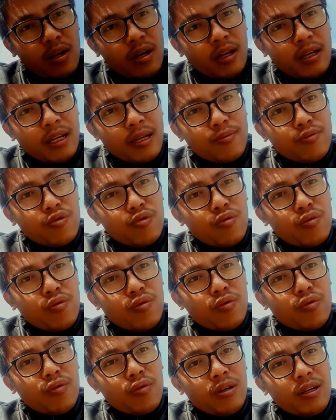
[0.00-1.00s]
If
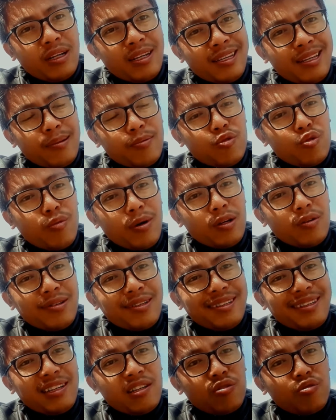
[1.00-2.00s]
you want to
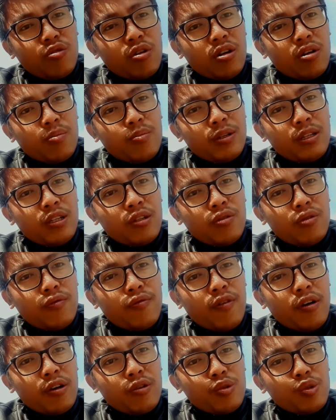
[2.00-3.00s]
edit your video
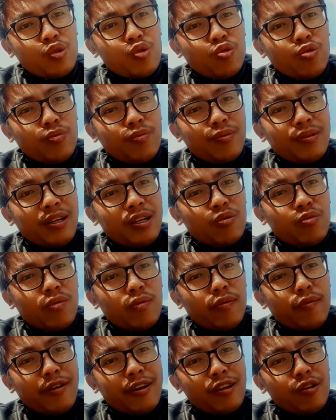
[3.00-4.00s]
for YouTube, it will
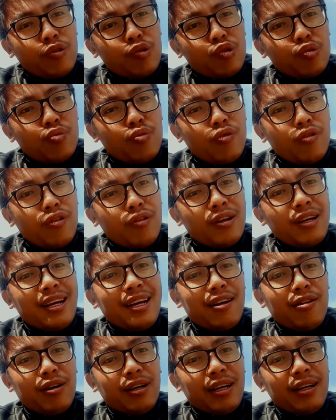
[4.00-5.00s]
be very useful.
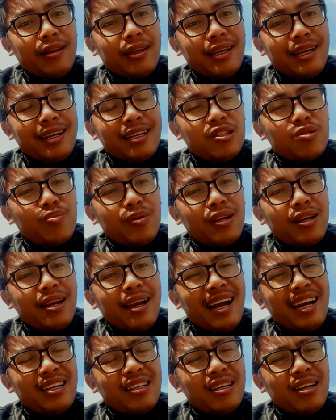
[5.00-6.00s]
Okay, it's very
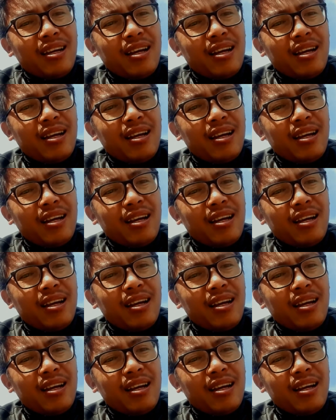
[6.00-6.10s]
light